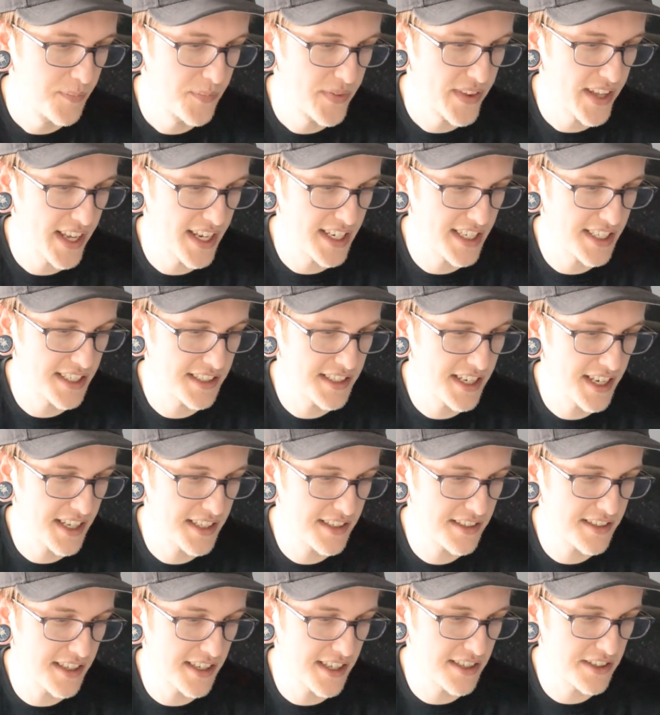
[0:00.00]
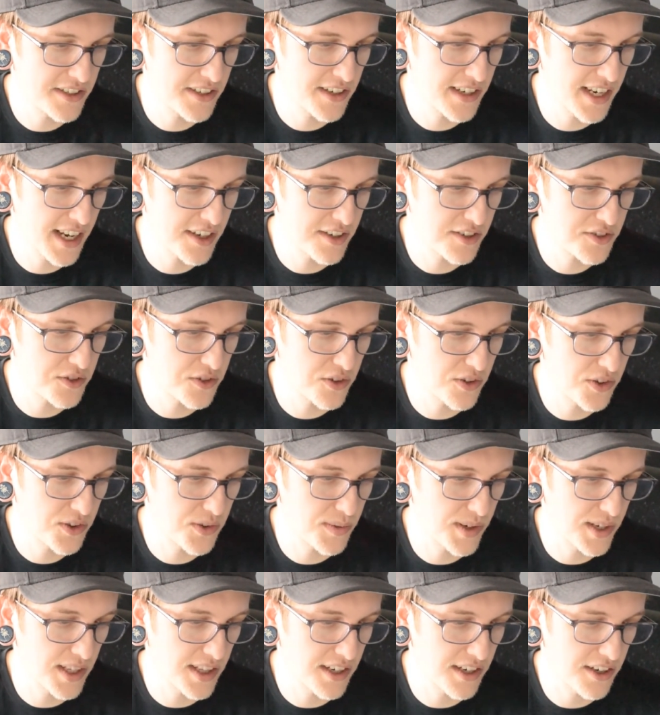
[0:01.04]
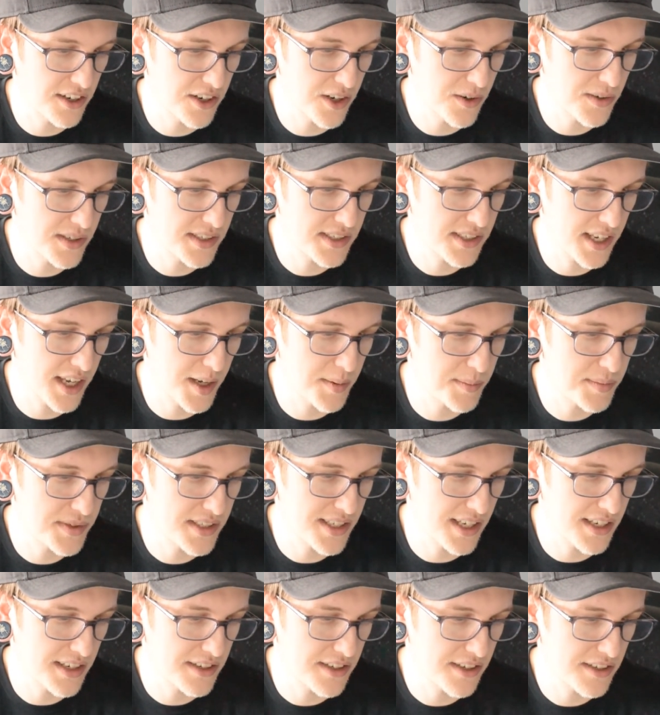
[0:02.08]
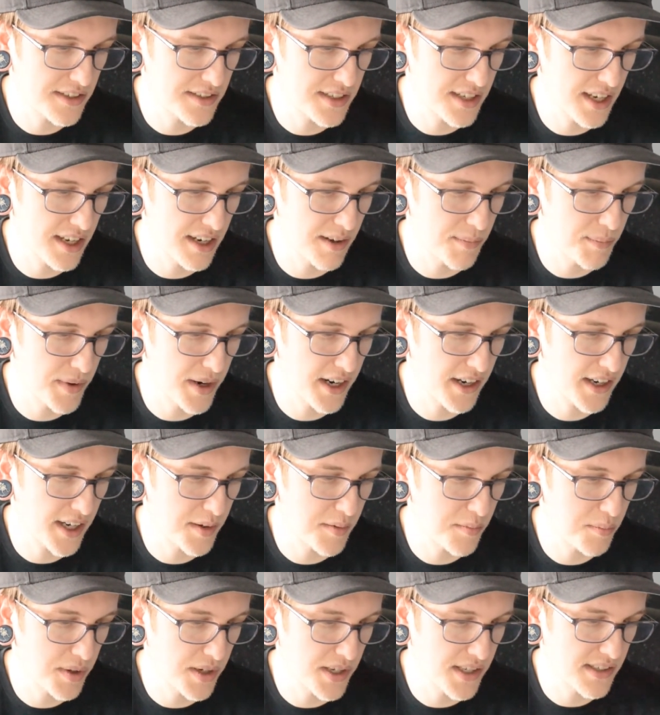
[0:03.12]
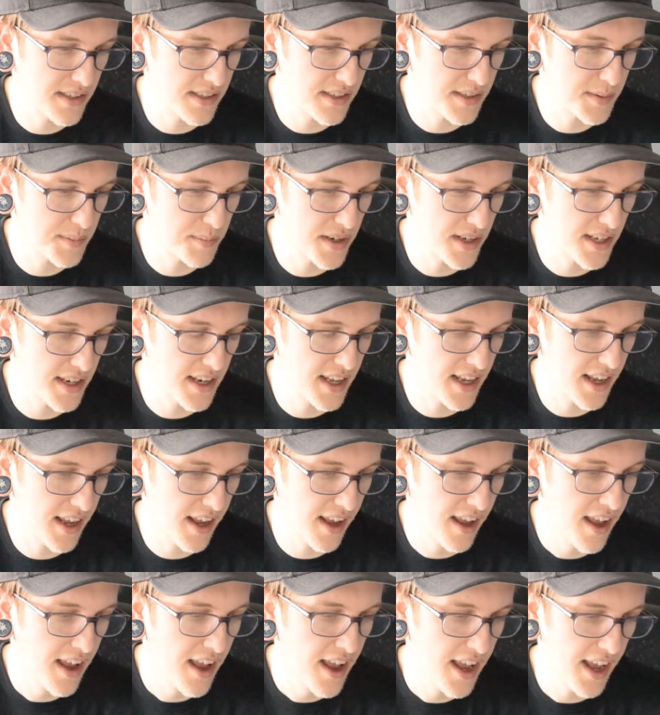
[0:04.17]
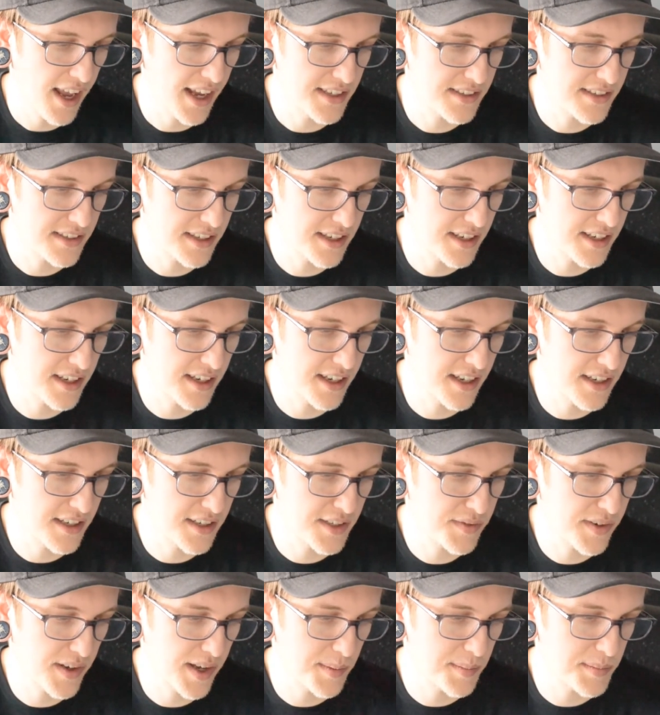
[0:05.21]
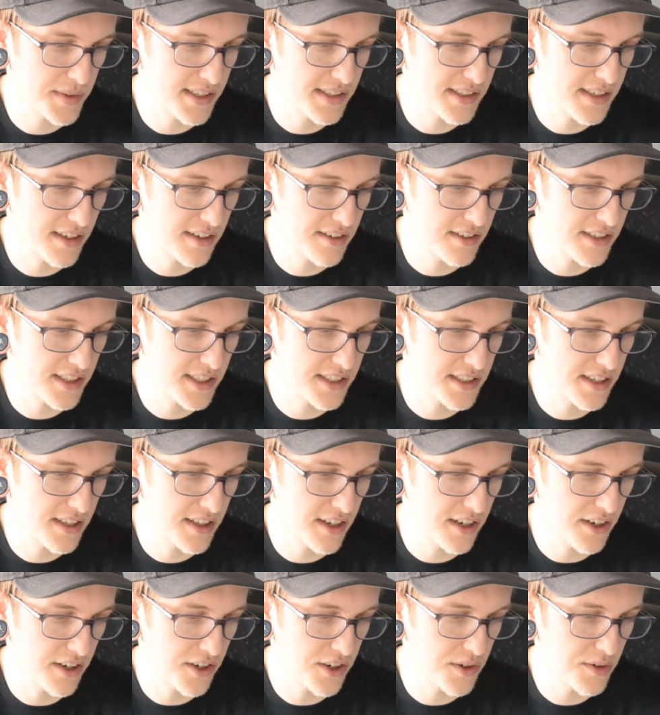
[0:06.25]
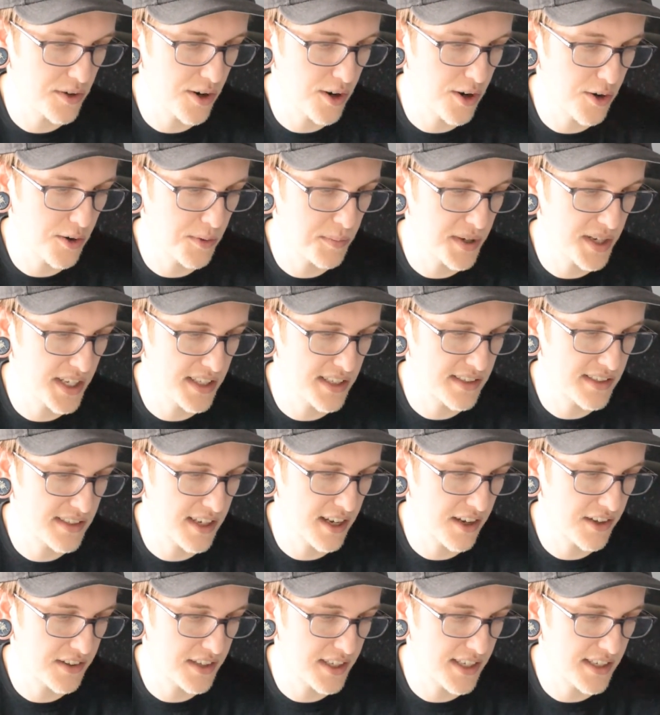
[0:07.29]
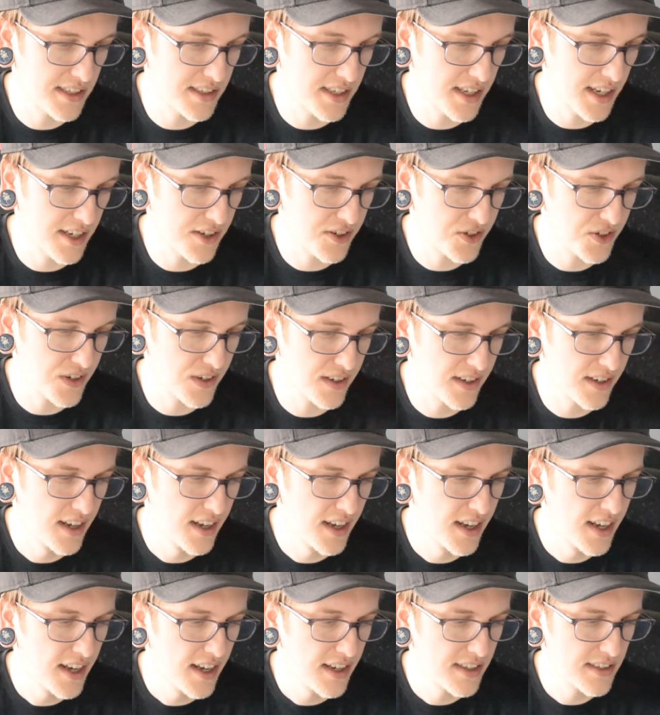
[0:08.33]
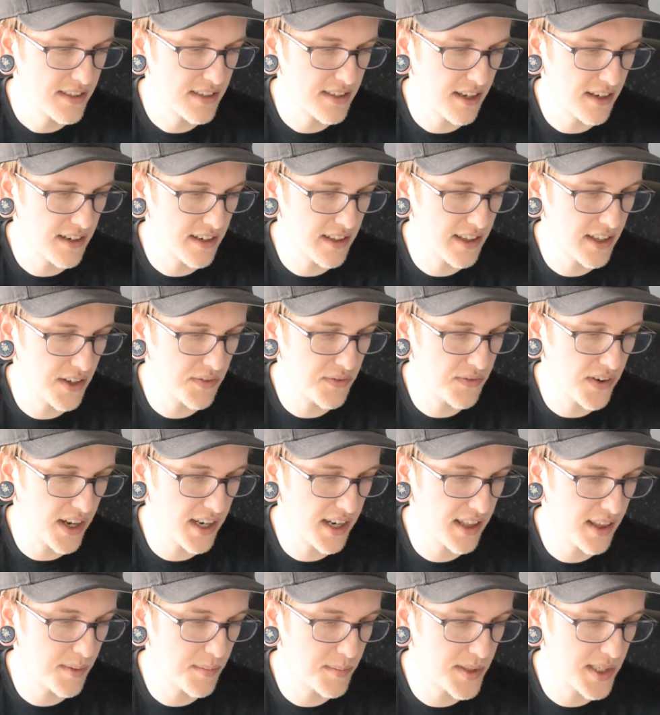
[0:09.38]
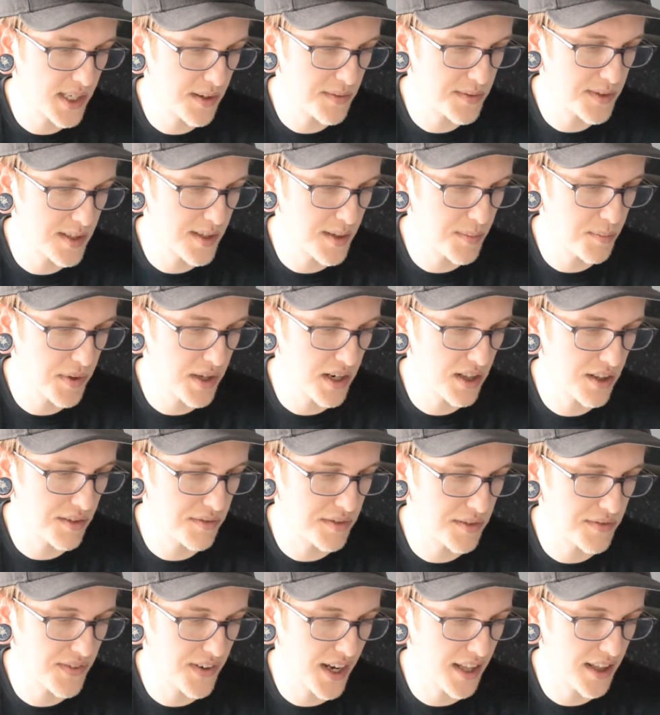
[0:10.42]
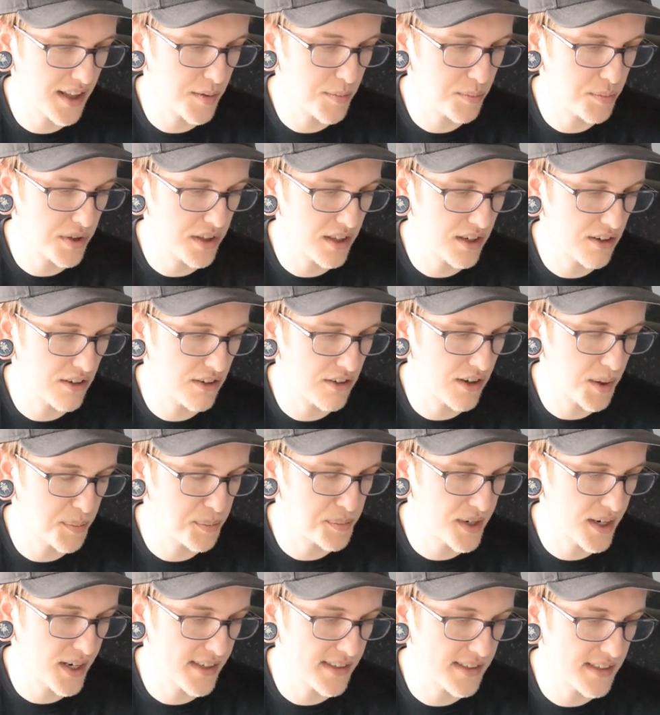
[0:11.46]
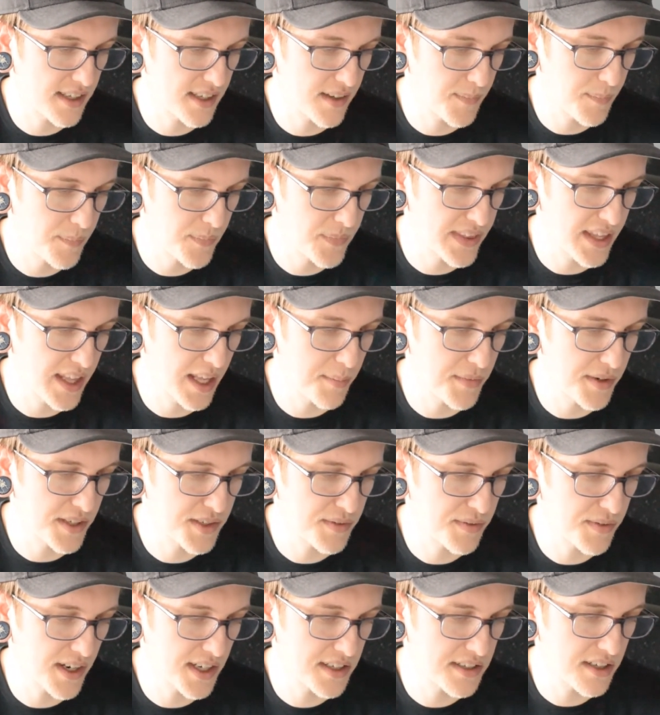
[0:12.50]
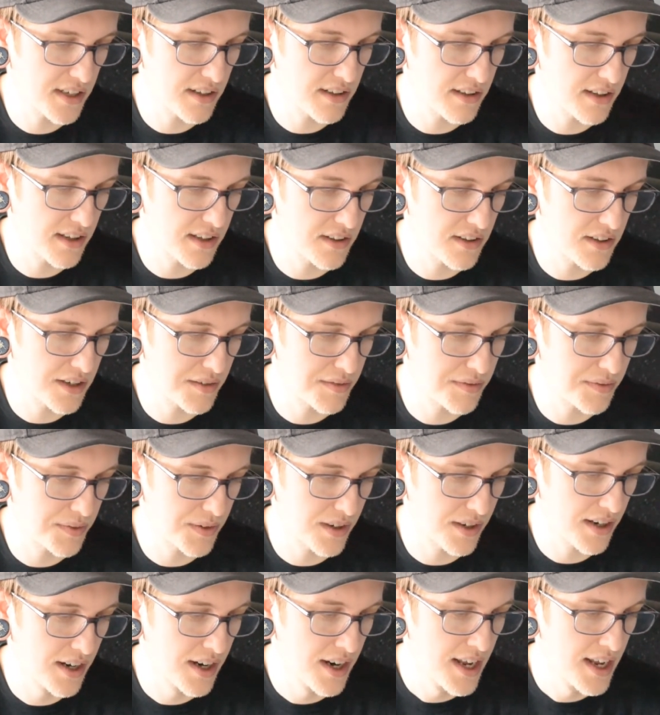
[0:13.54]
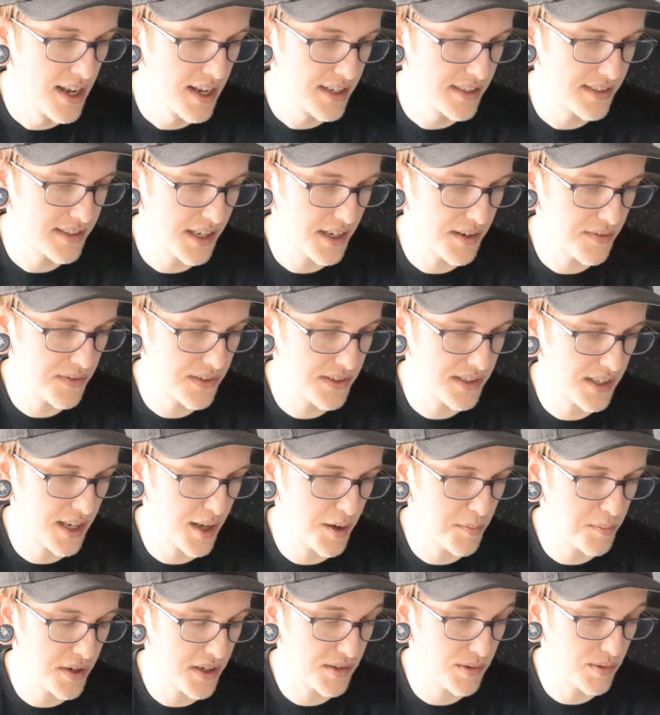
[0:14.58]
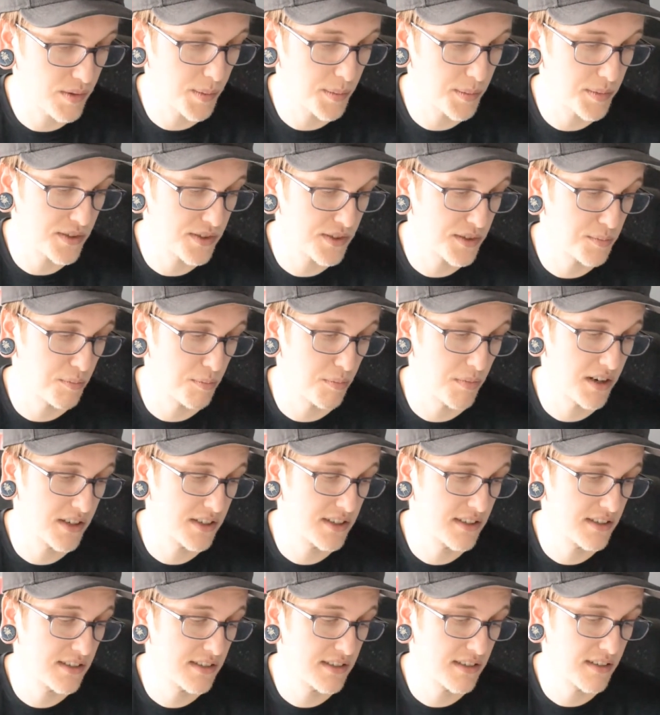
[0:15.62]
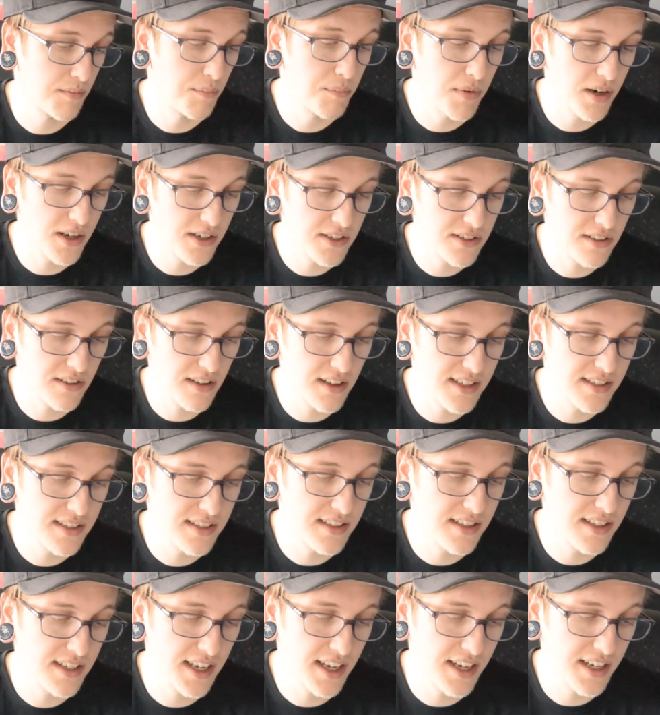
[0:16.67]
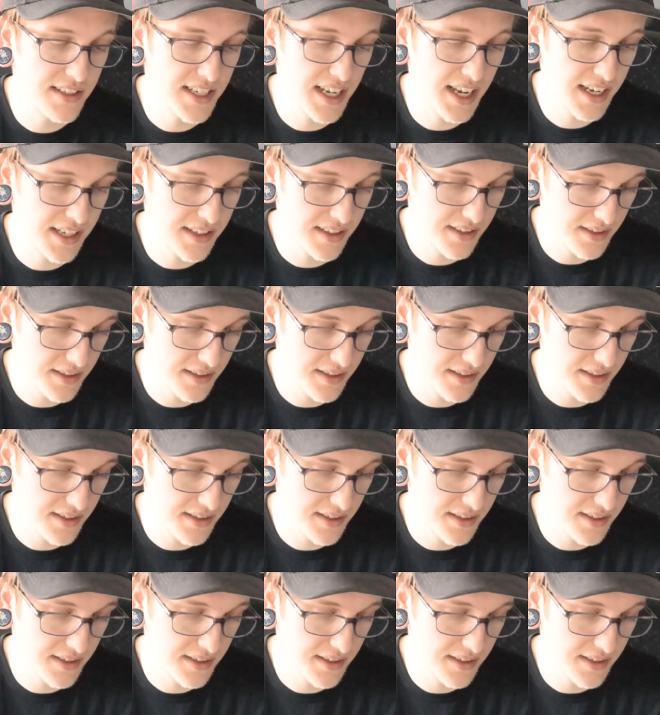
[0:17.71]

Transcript: An intense international thriller, No Escape, centers an American businessman as he and his family settle into their new home in Southeast Asia. Suddenly finding themselves in the middle of a violent political uprising, they must frantically look for safe escape as rebels mercilessly attack the